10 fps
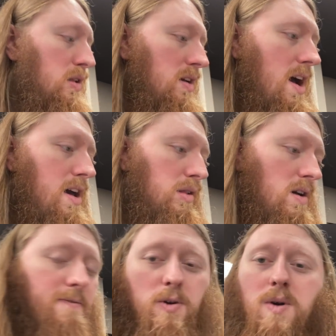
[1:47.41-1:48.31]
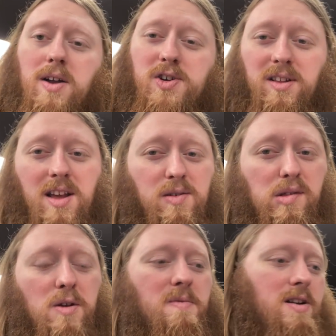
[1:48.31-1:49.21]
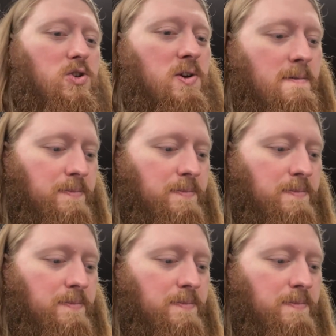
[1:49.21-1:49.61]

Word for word: guy. So if you're watching, thank you so much.